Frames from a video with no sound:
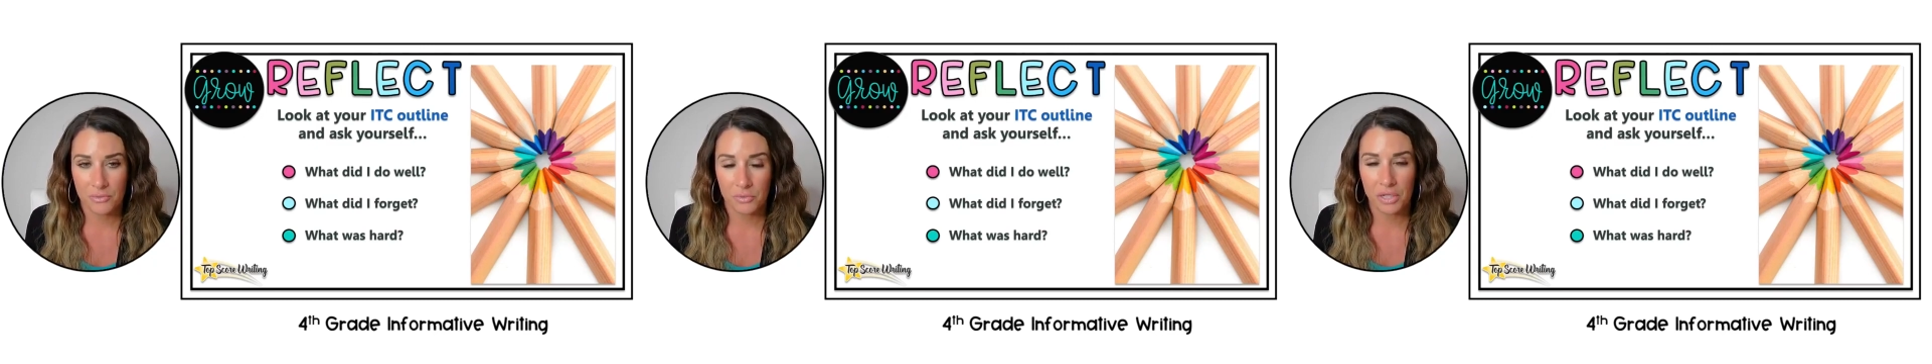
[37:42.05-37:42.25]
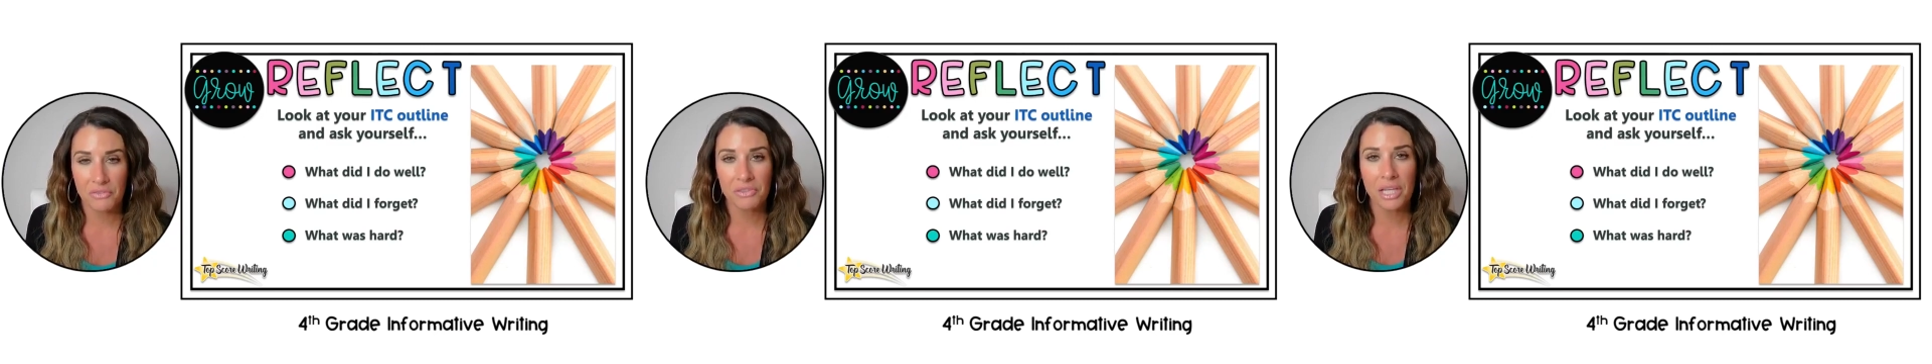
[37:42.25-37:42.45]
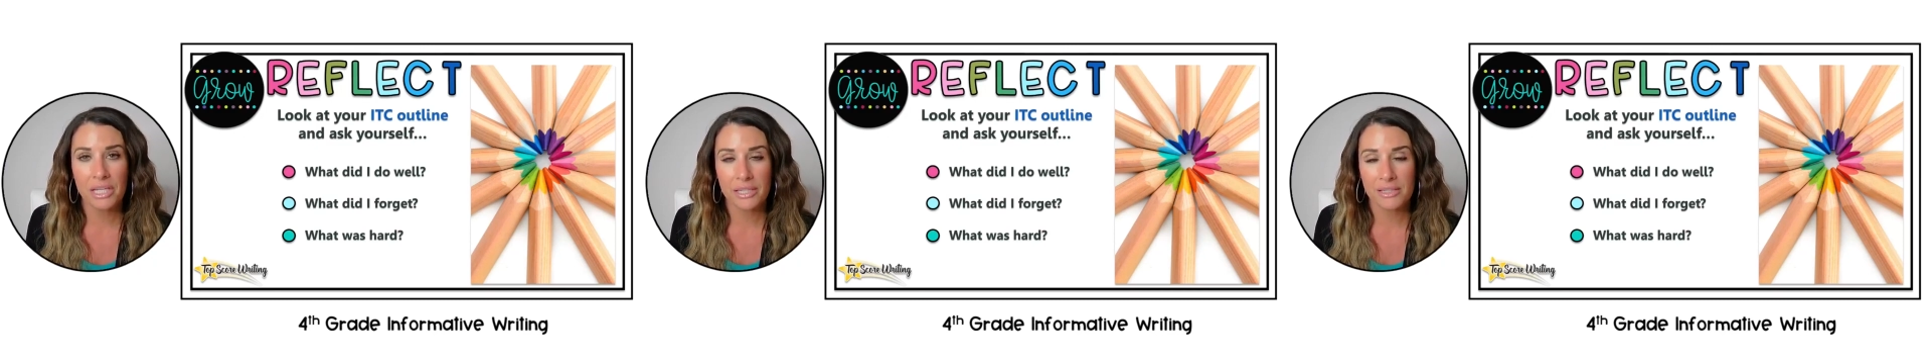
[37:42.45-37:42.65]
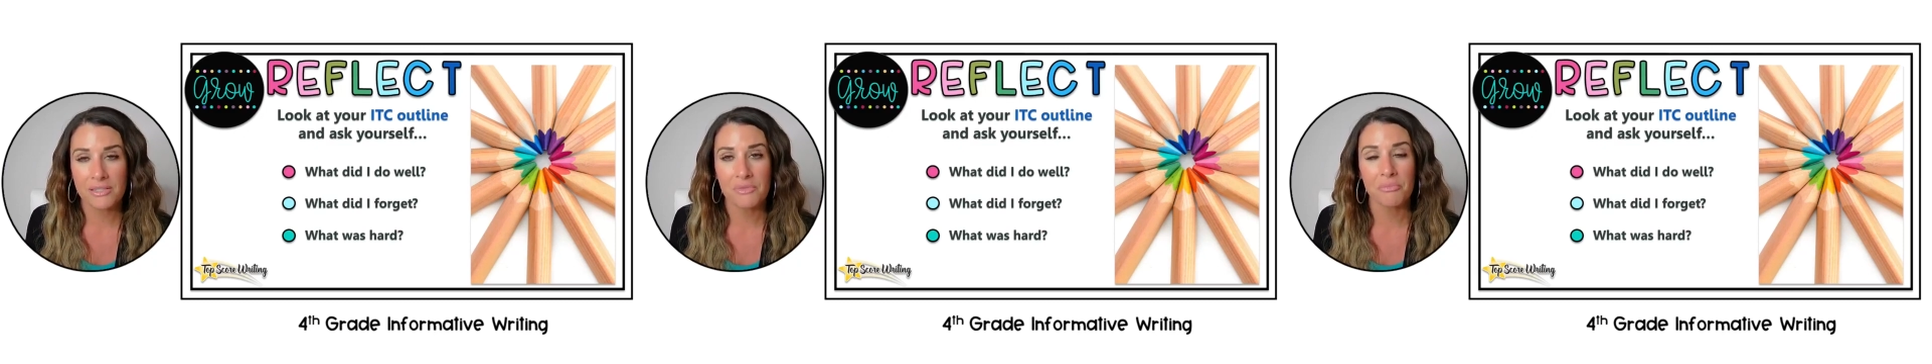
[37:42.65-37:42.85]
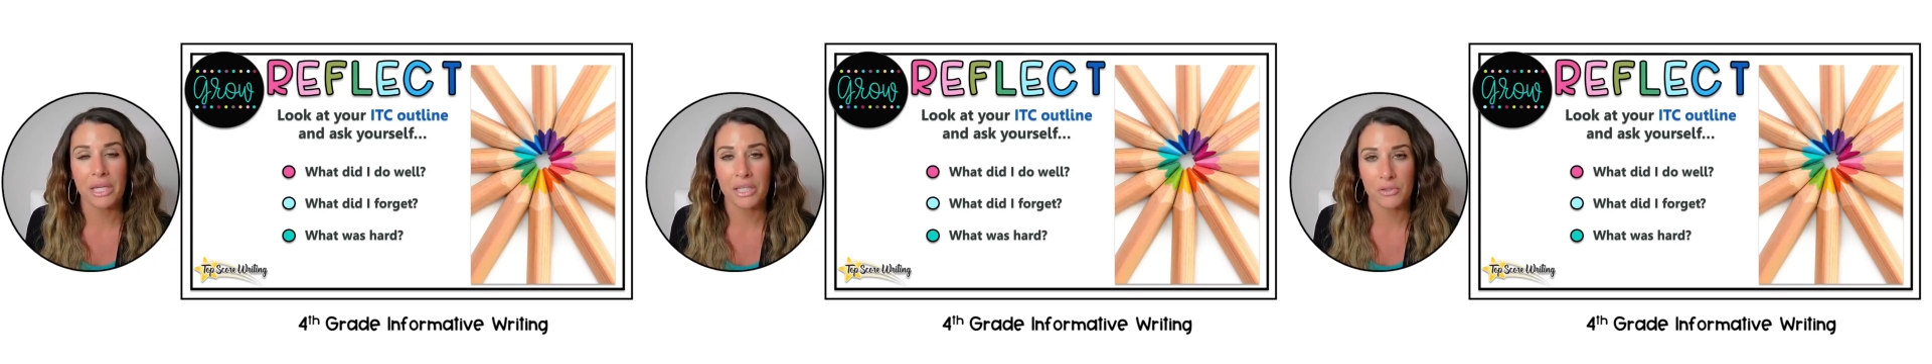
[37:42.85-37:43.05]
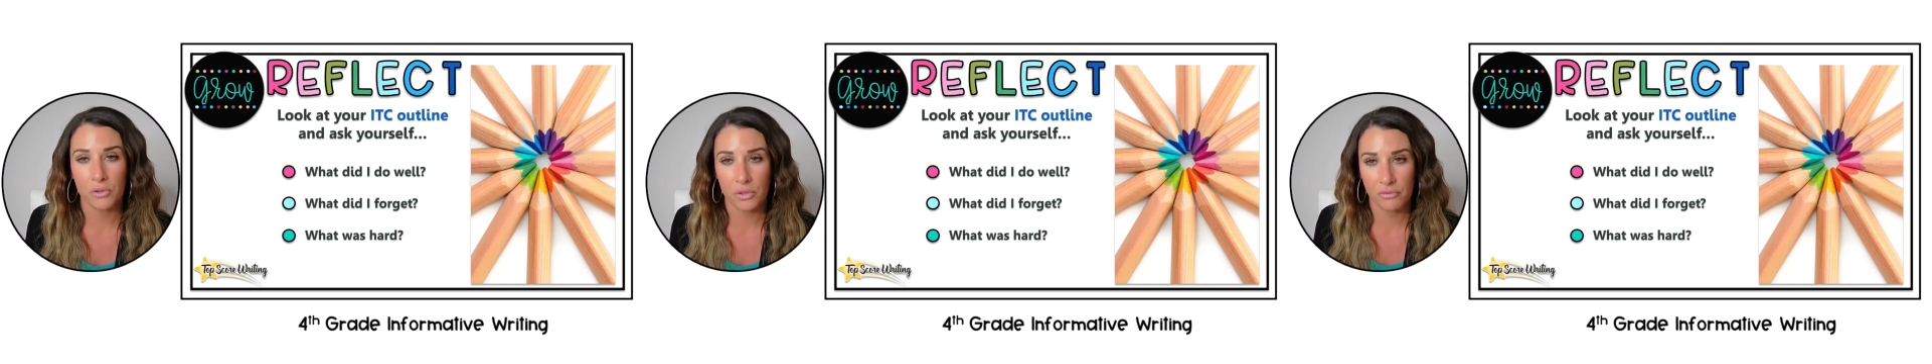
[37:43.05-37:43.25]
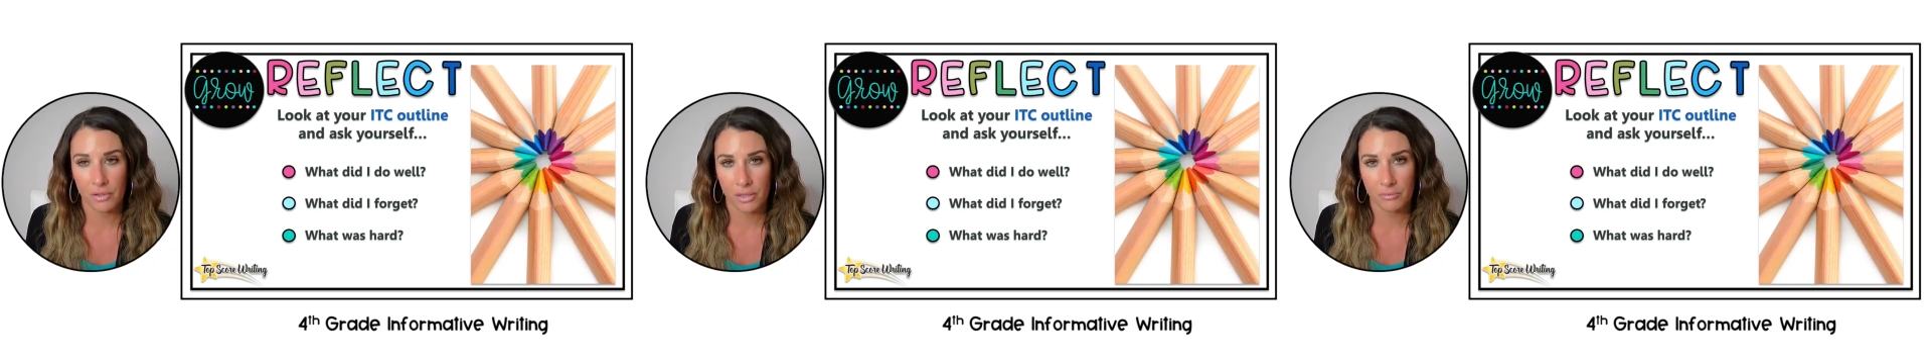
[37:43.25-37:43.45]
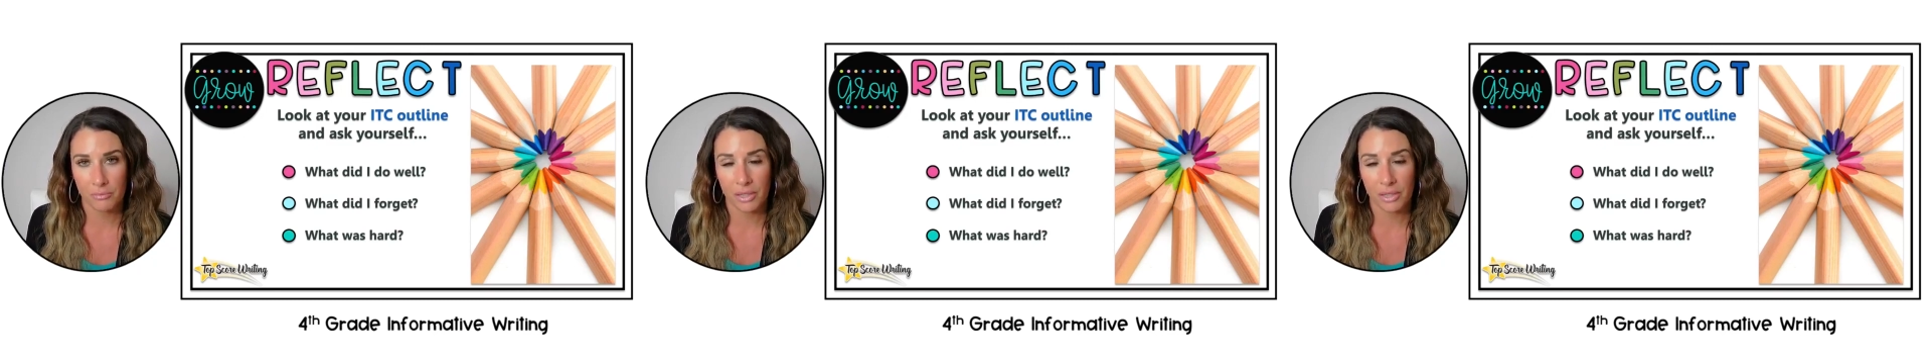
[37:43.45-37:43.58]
Whatever that is, make a note of it,